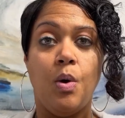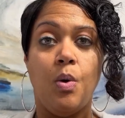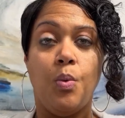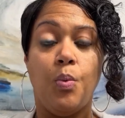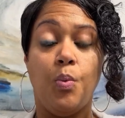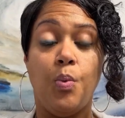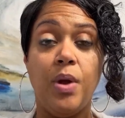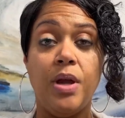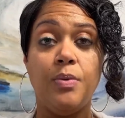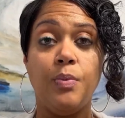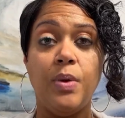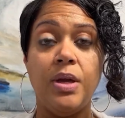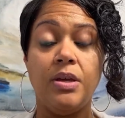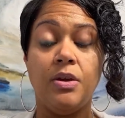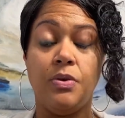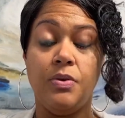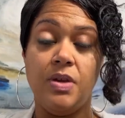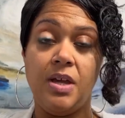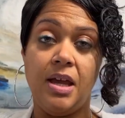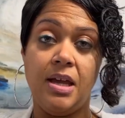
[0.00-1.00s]
When we
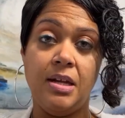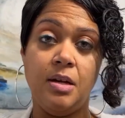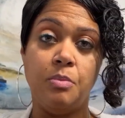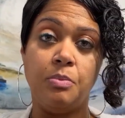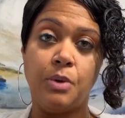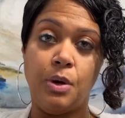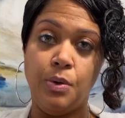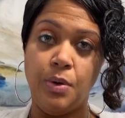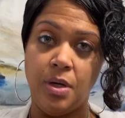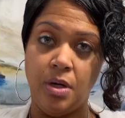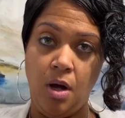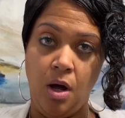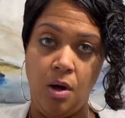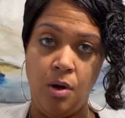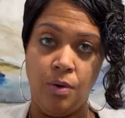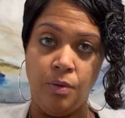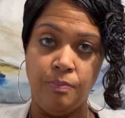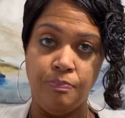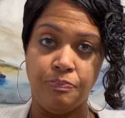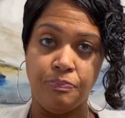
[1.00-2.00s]
create a broken
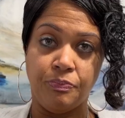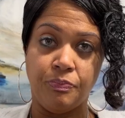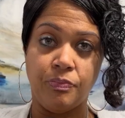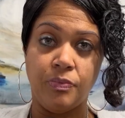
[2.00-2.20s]
home,